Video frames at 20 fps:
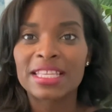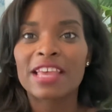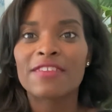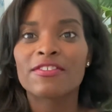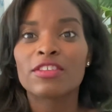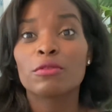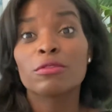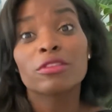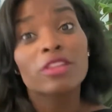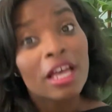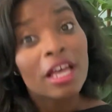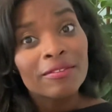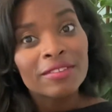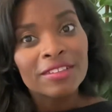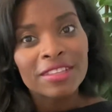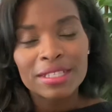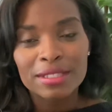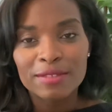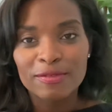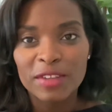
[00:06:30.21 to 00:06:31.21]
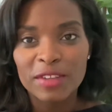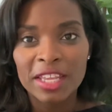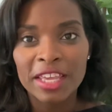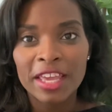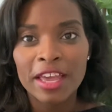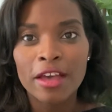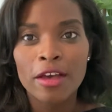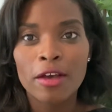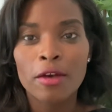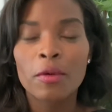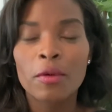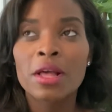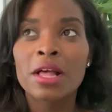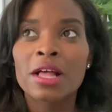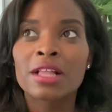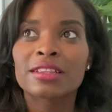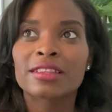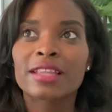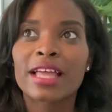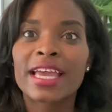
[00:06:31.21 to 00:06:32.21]
If you loved this video,
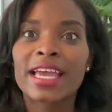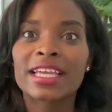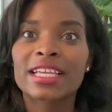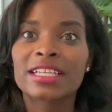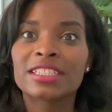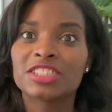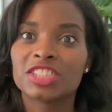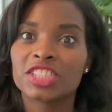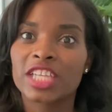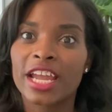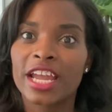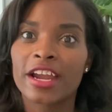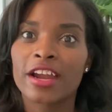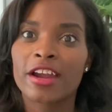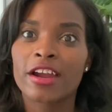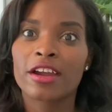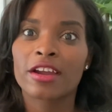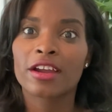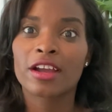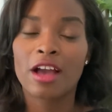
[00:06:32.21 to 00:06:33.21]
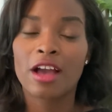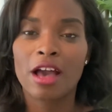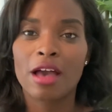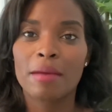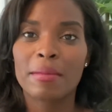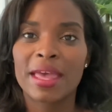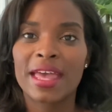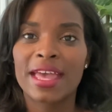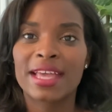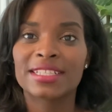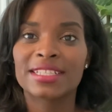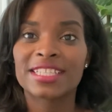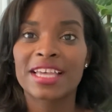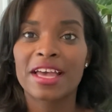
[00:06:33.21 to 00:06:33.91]
like, share, comment,